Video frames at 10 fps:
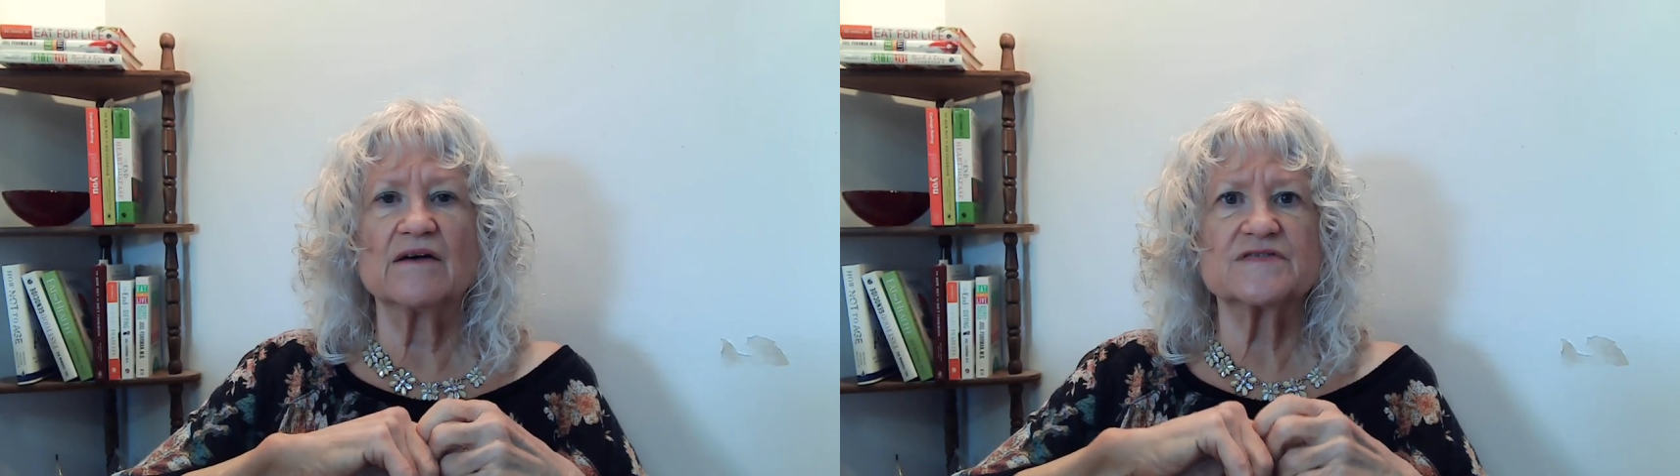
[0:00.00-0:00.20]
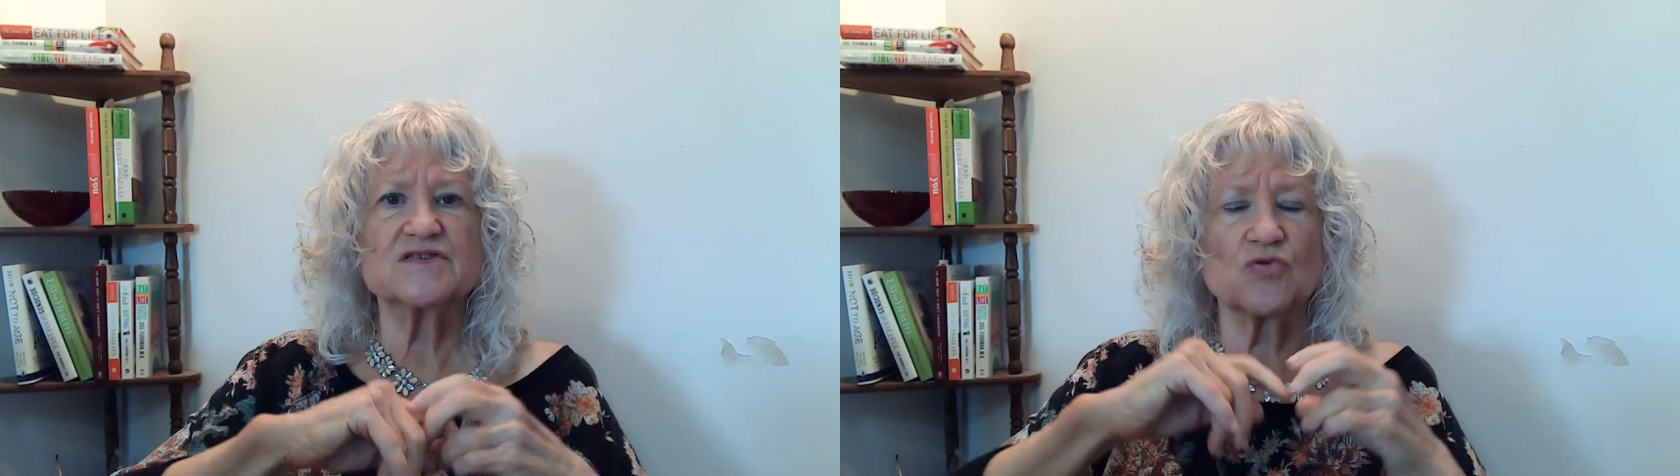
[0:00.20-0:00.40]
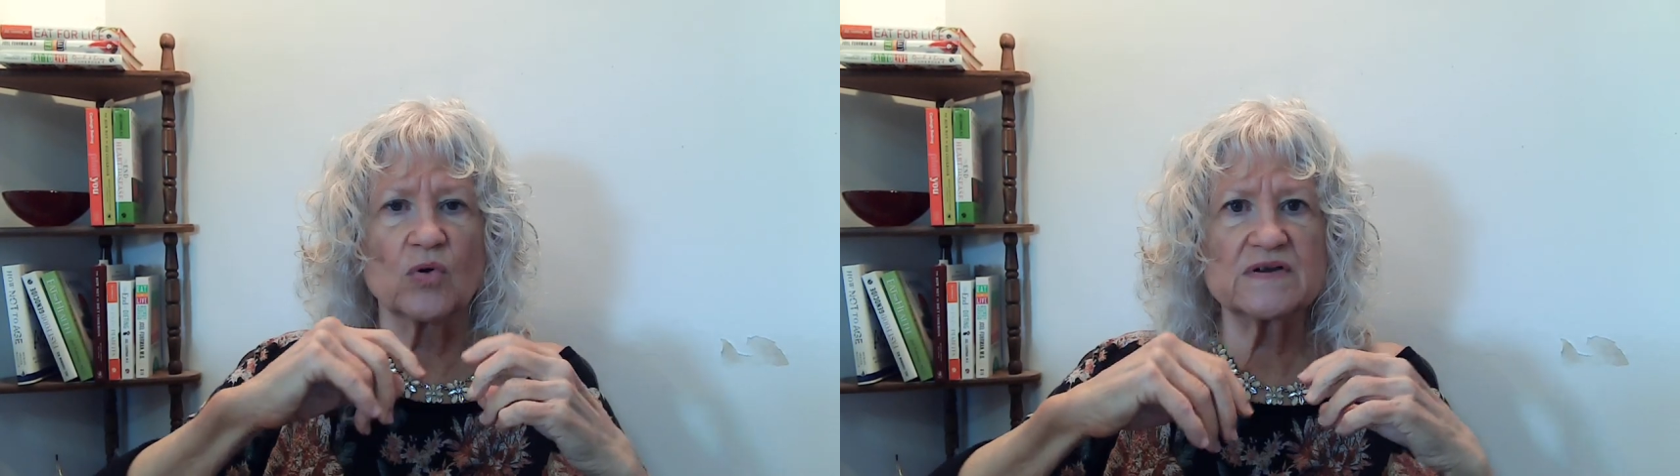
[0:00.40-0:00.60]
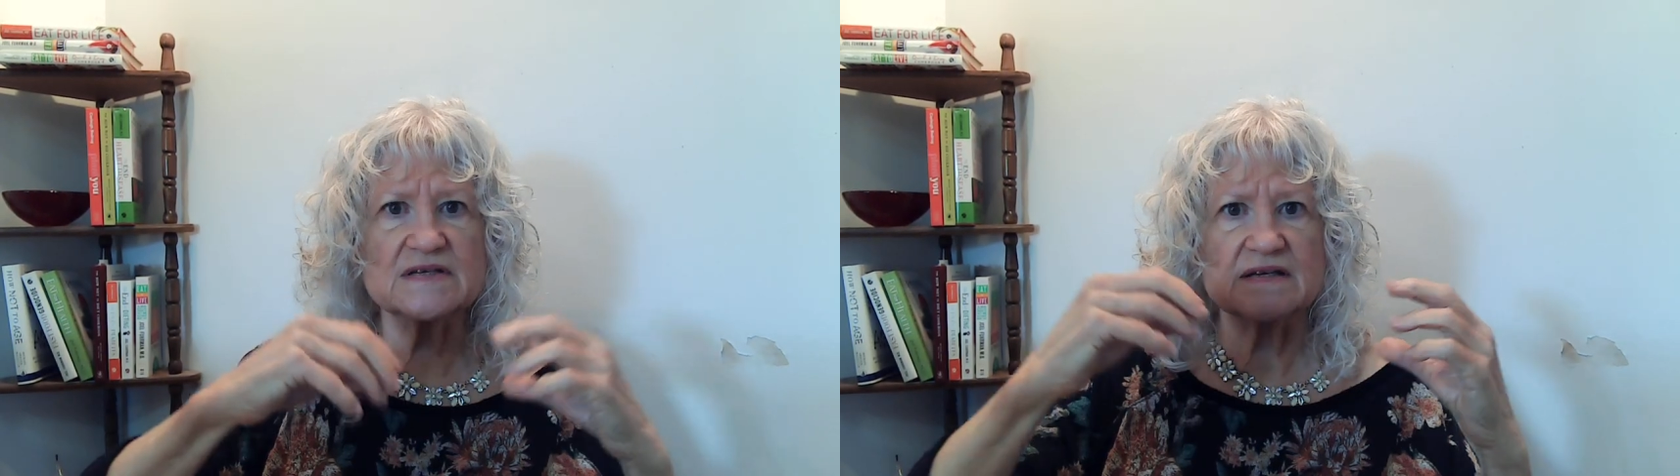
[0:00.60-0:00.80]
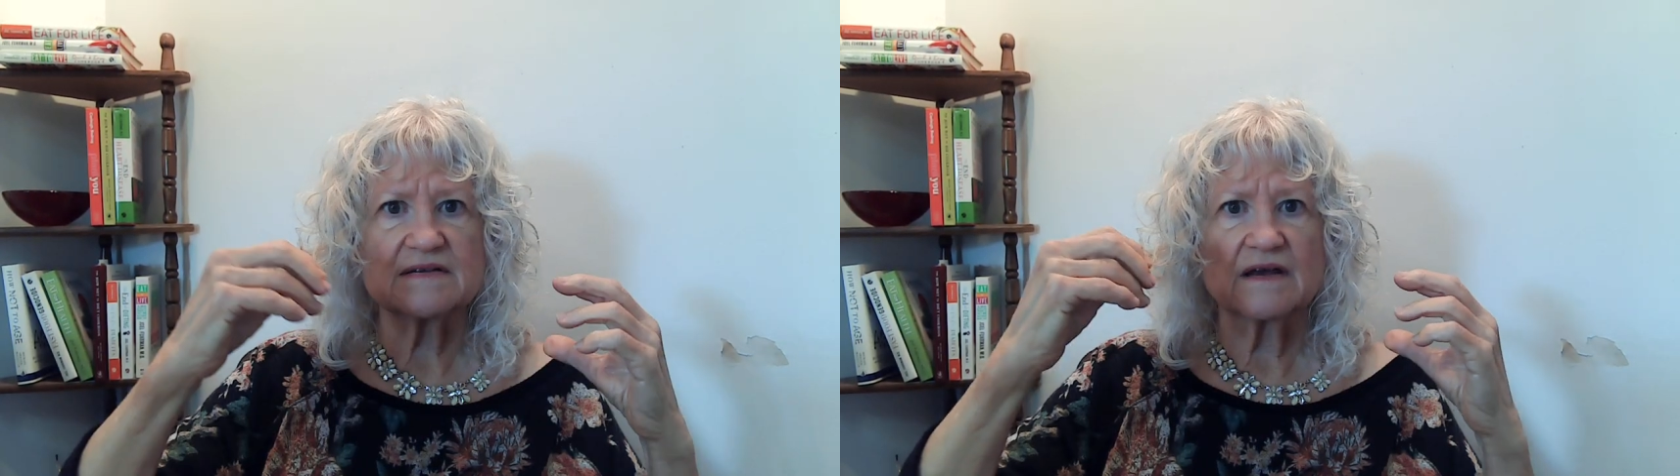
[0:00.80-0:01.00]
of
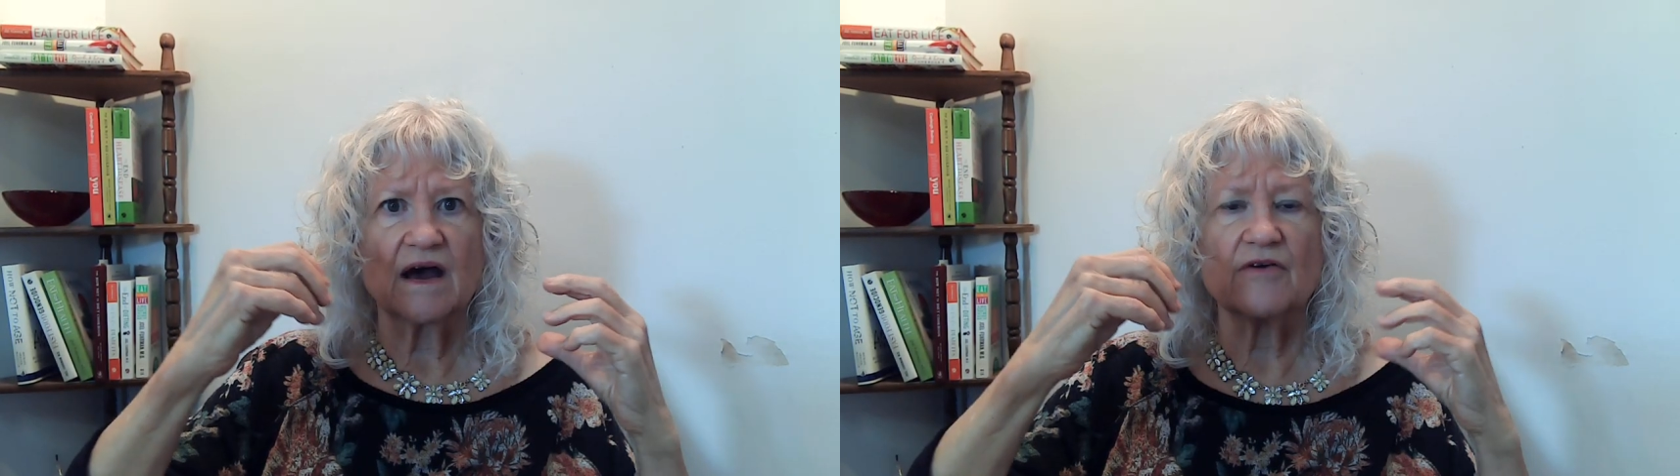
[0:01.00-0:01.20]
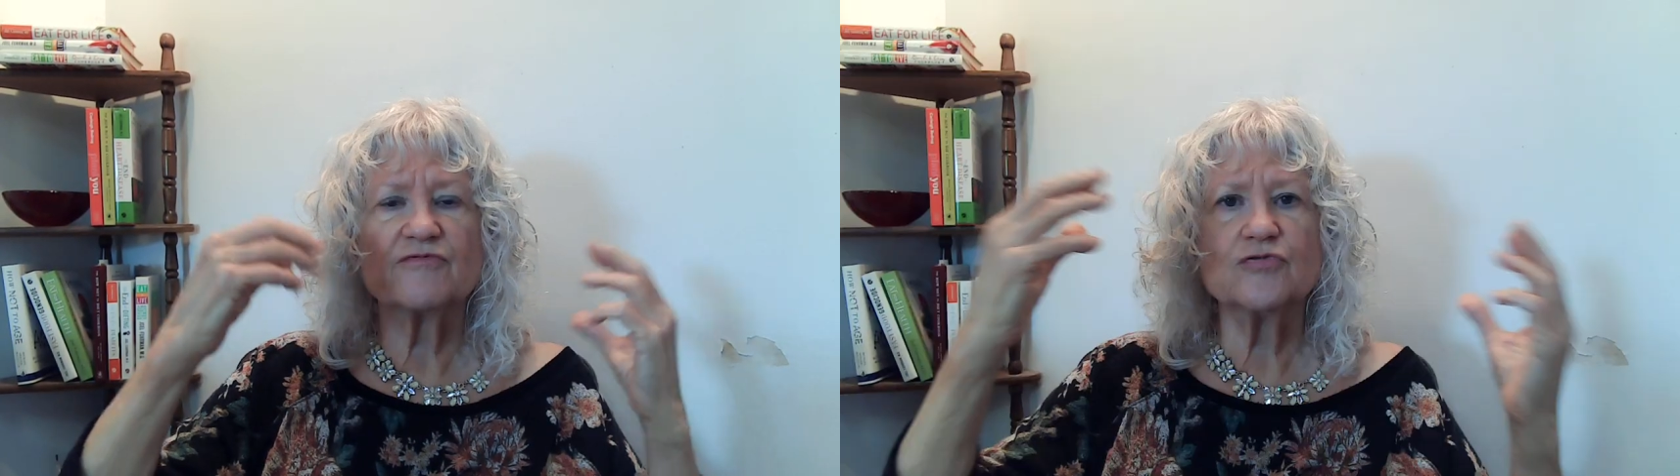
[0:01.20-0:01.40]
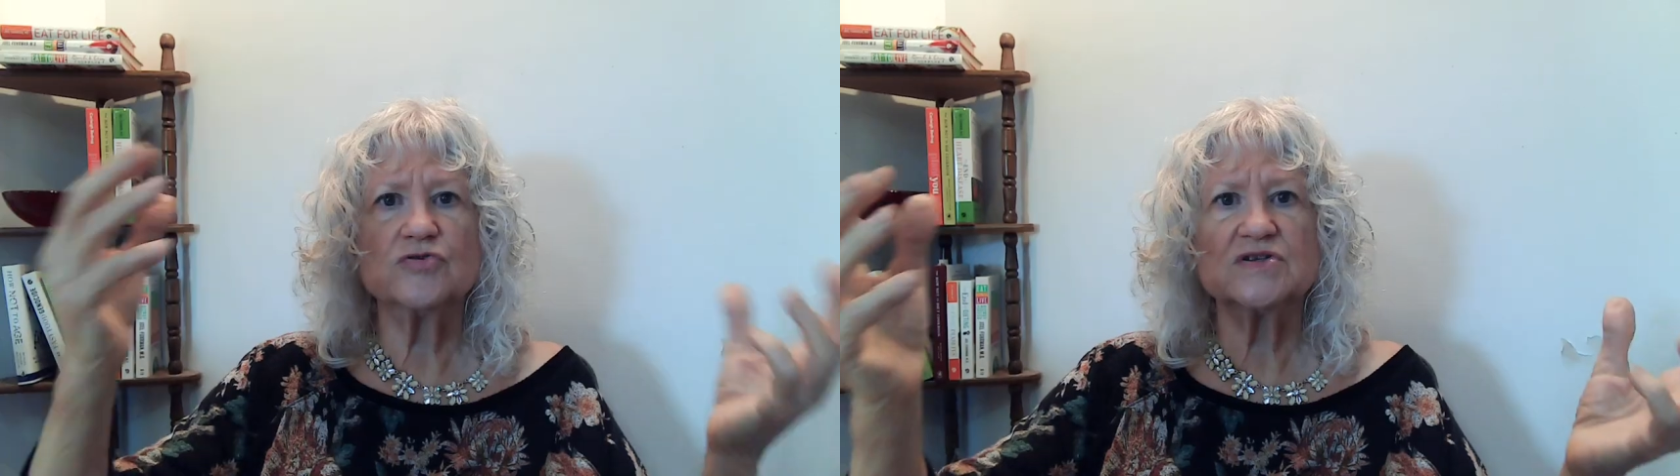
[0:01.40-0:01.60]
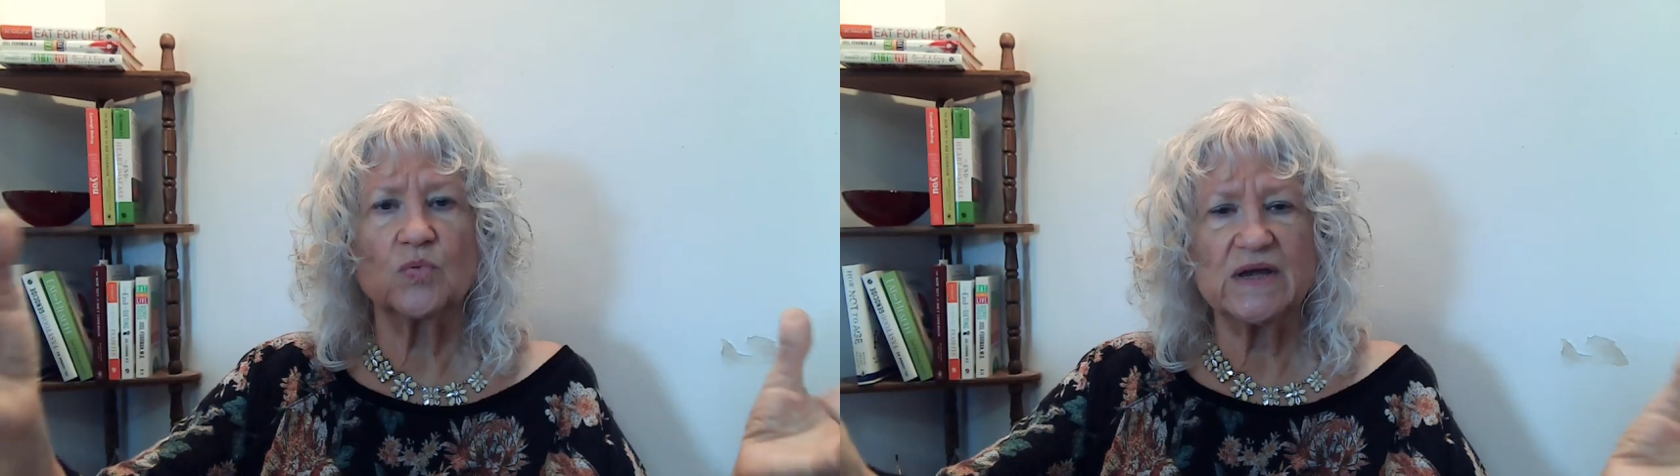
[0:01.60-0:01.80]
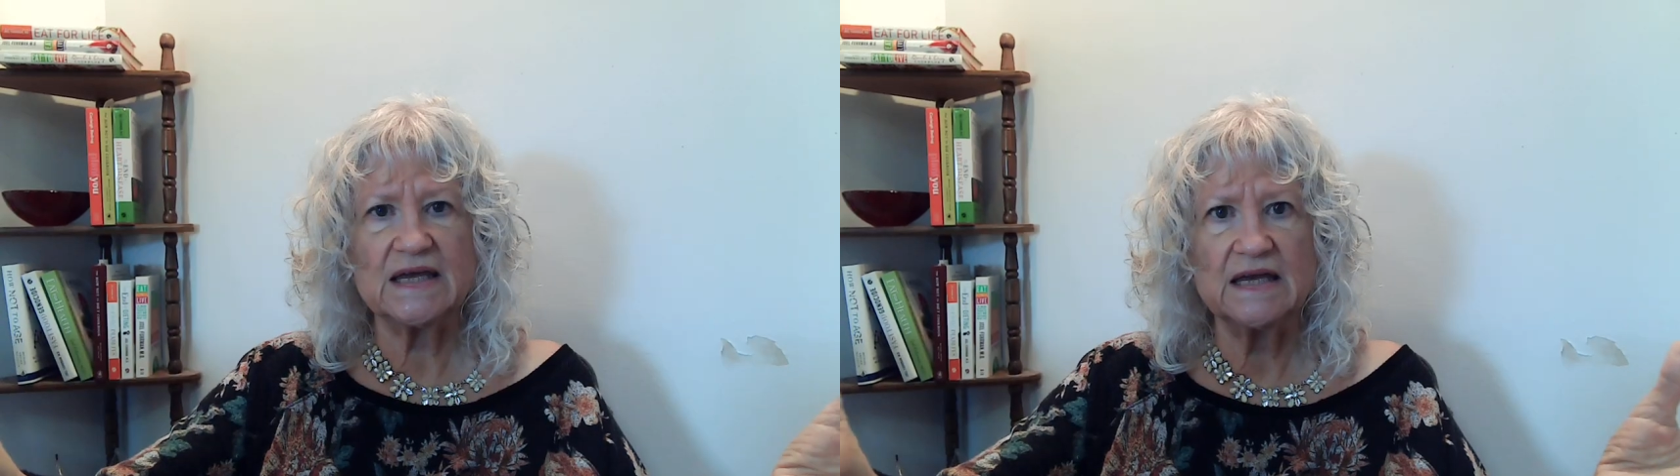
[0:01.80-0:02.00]
sources of foods
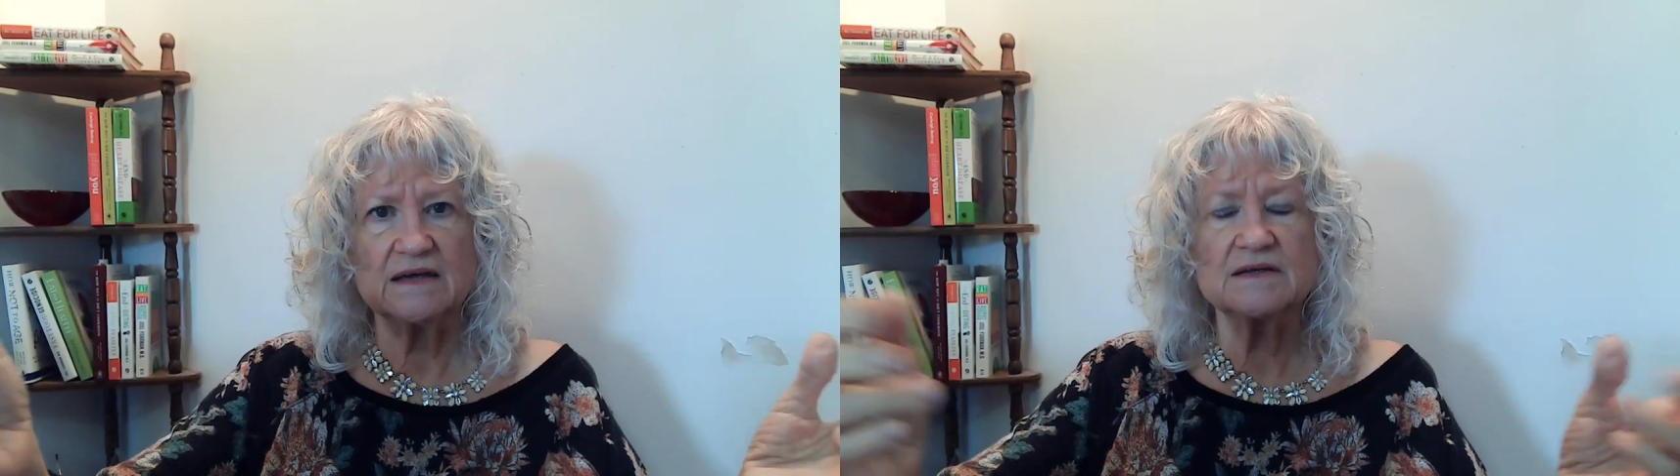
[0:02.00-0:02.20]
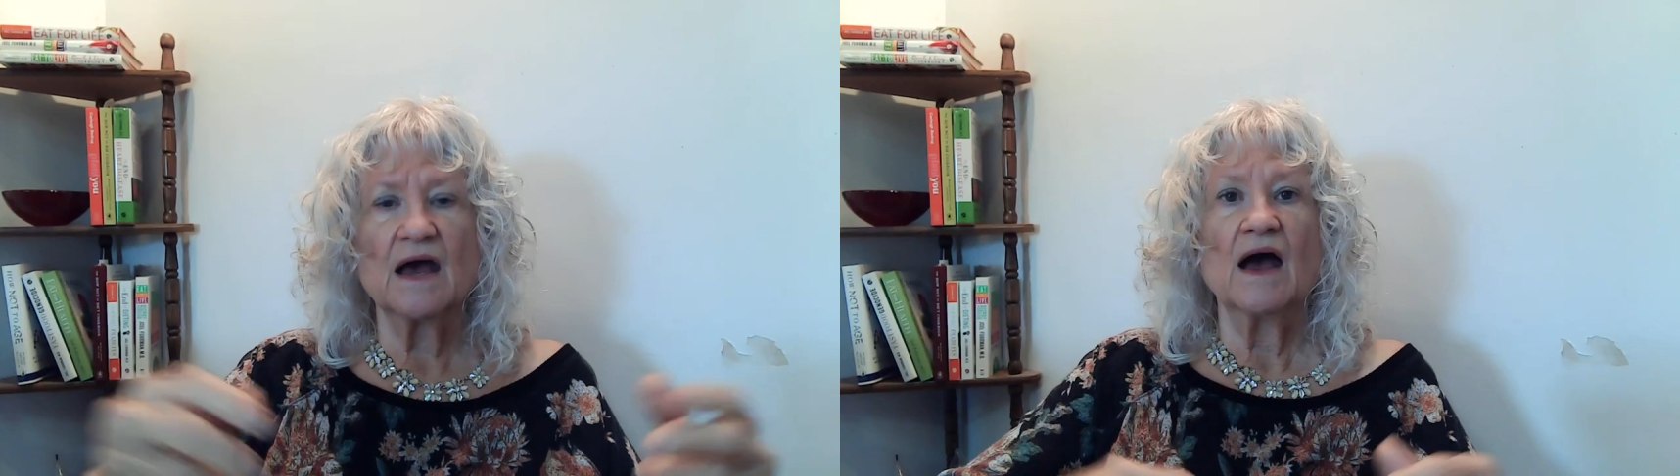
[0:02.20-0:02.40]
we eat.